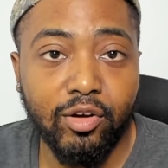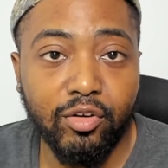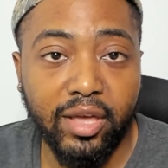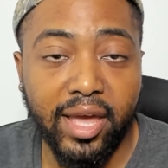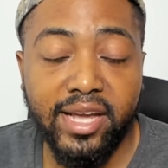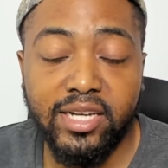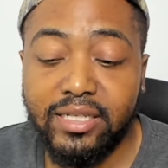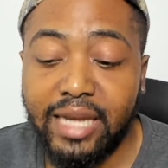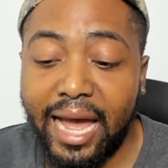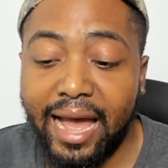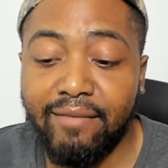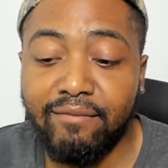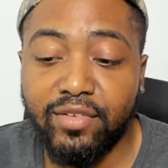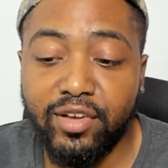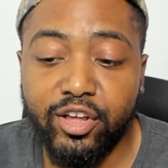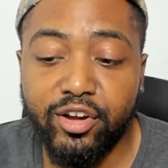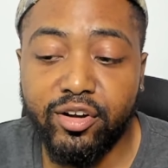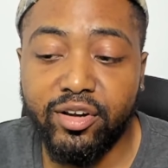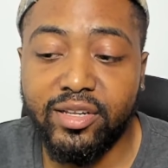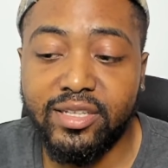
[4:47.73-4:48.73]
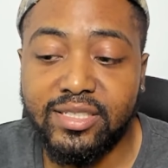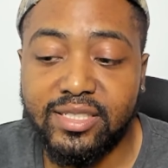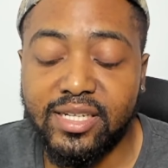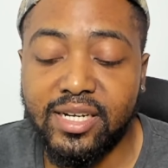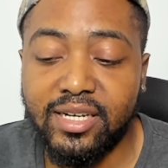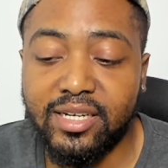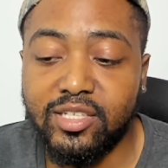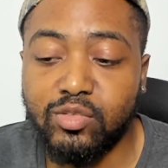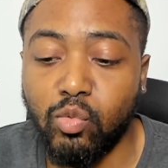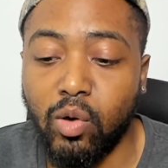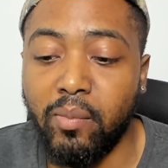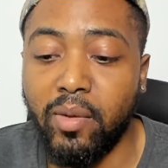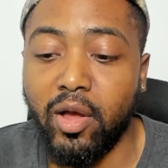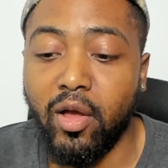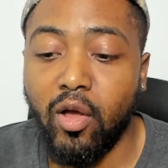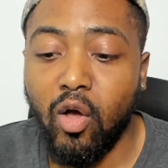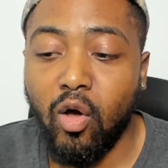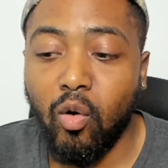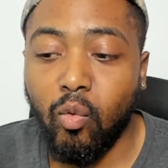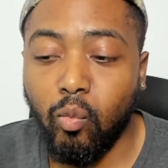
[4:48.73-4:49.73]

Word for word: okay i've literally seen this woman